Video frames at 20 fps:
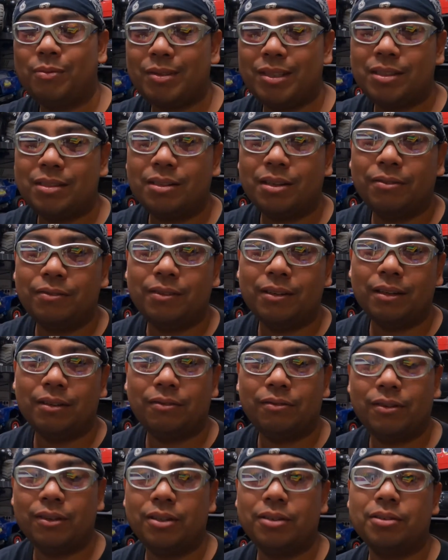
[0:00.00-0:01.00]
be stuffing
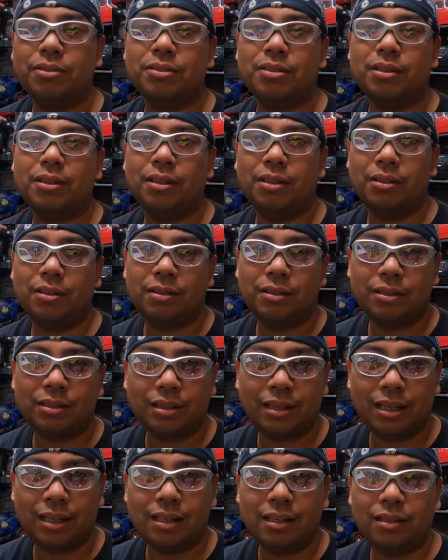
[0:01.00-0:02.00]
like figures in there and
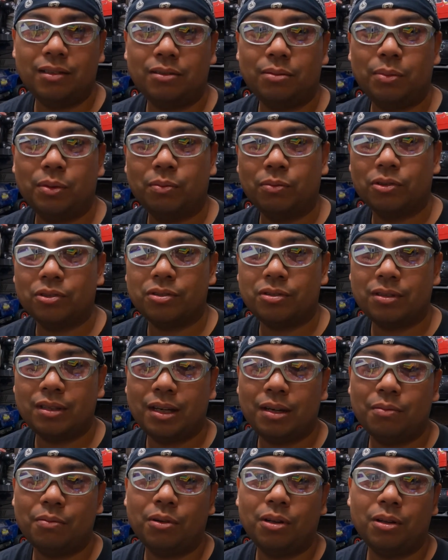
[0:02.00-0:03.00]
just get it a little bit more
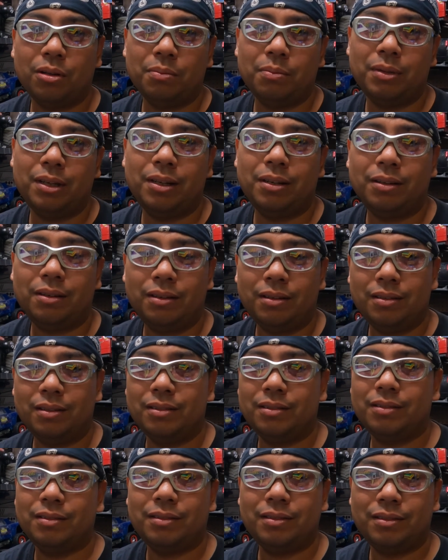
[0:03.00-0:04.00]
sidewalling better and
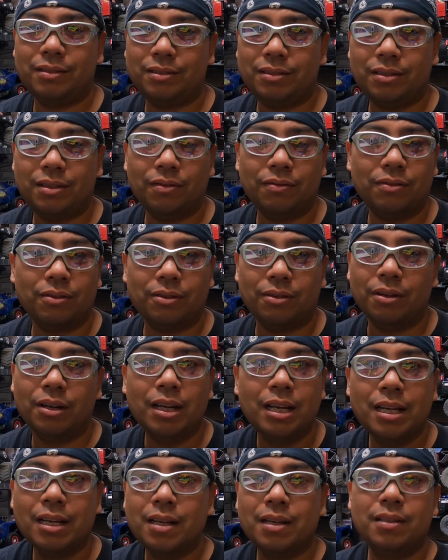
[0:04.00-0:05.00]
just stiffer
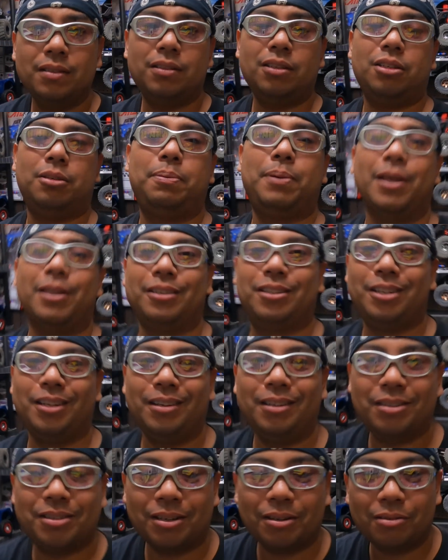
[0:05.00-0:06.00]

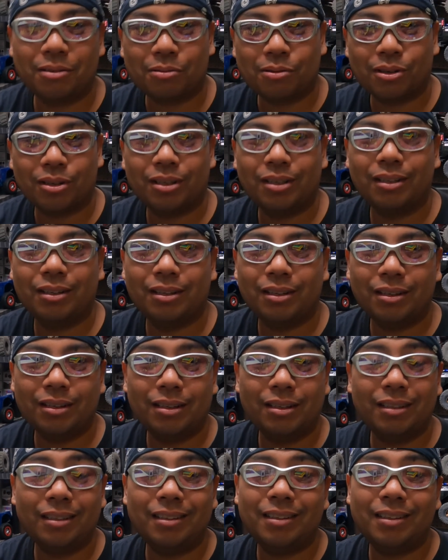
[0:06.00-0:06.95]
suspension in general, working good.